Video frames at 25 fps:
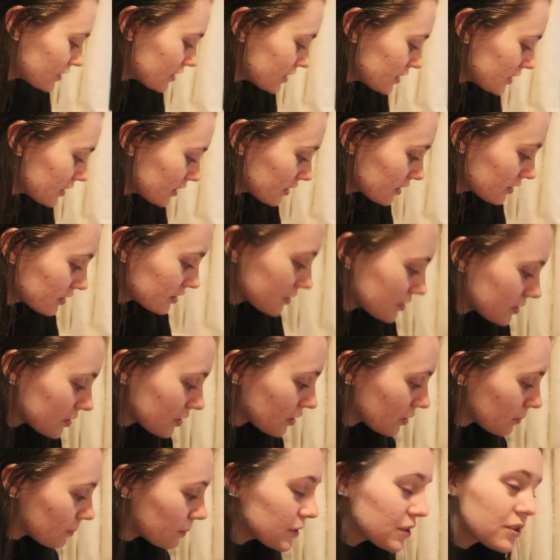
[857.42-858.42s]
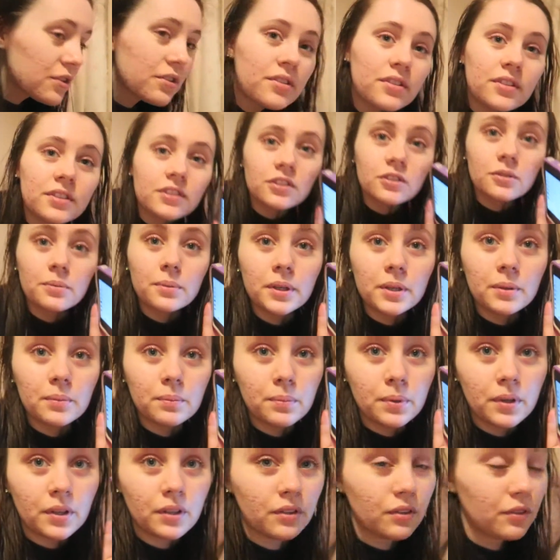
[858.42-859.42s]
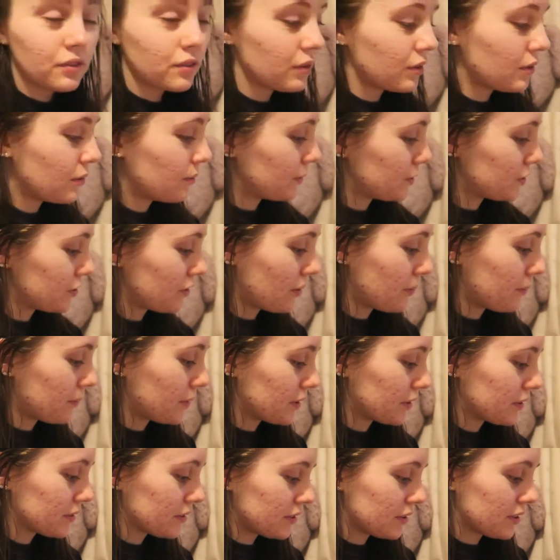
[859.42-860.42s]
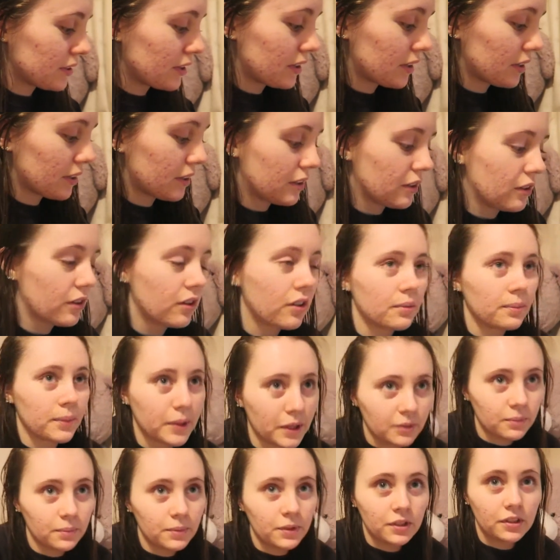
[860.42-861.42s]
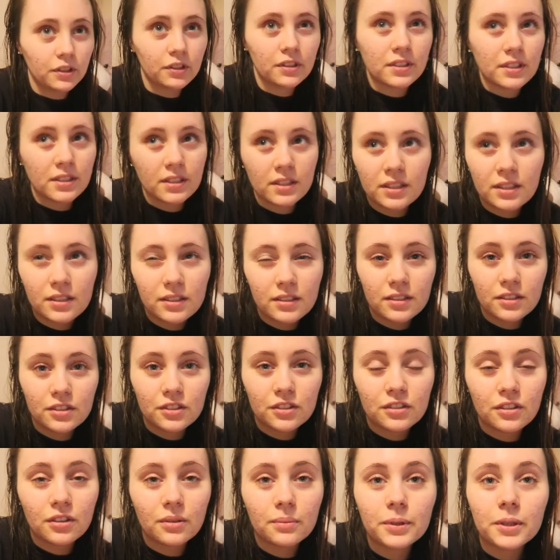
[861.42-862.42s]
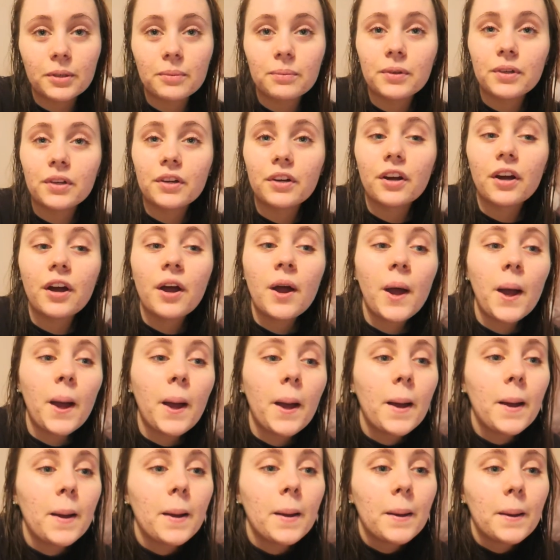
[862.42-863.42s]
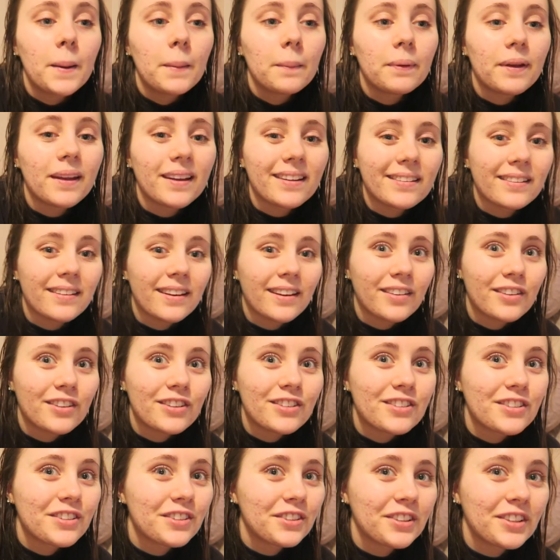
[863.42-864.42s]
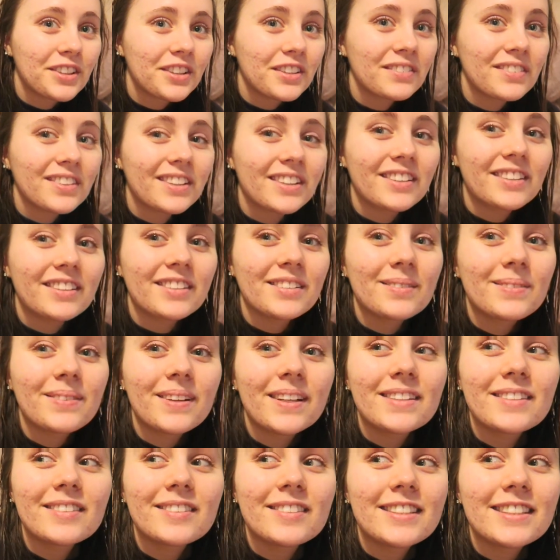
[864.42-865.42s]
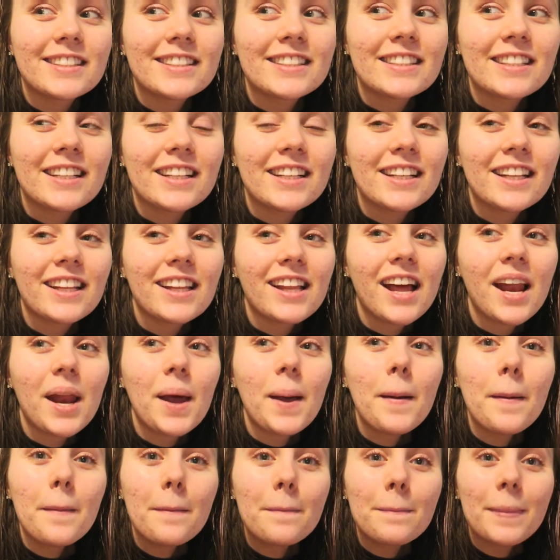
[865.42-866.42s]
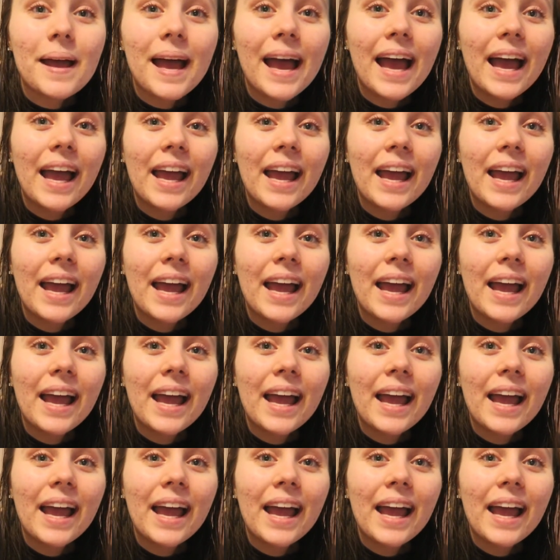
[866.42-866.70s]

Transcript: Vinted because the pictures are still being put through on my Dropbox so that I can go on my computer because it's easy to do on my computer. But yes, now there's still 11 hours left, so I need to tidy that up.